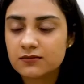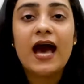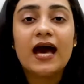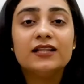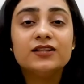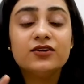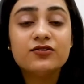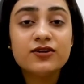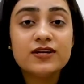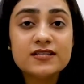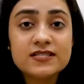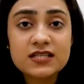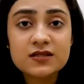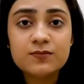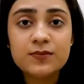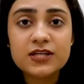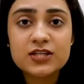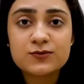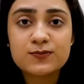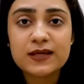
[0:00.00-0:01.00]
And the reason
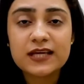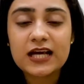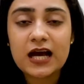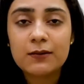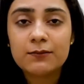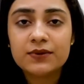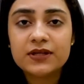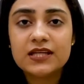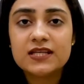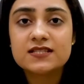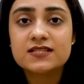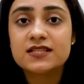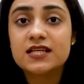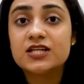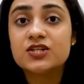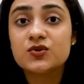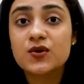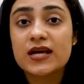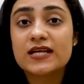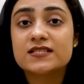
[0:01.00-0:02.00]
B2B companies
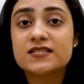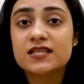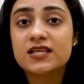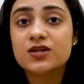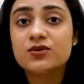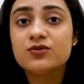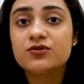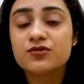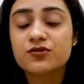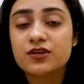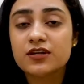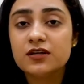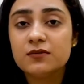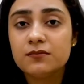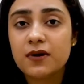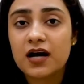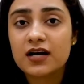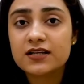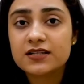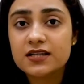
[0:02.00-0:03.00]
need to execute real
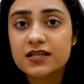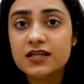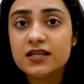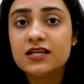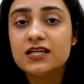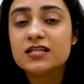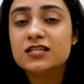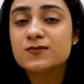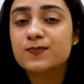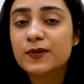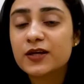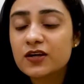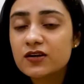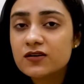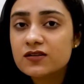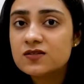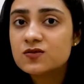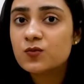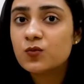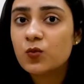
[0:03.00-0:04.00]
marketing is
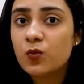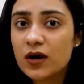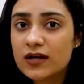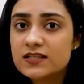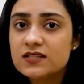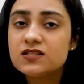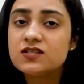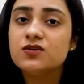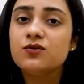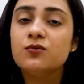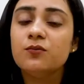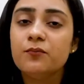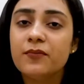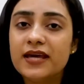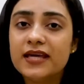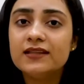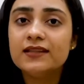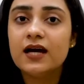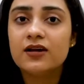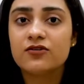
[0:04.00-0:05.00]
because once you
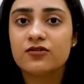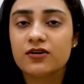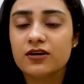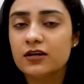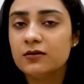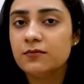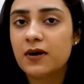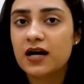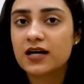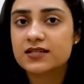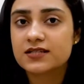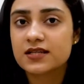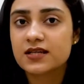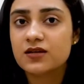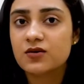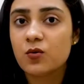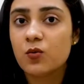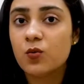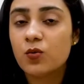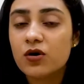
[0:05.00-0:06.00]
make that real
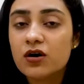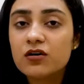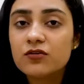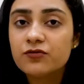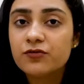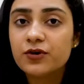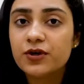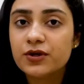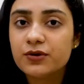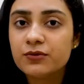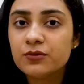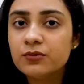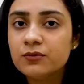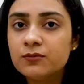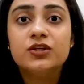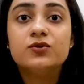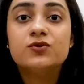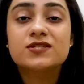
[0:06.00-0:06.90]
marketing work for you, you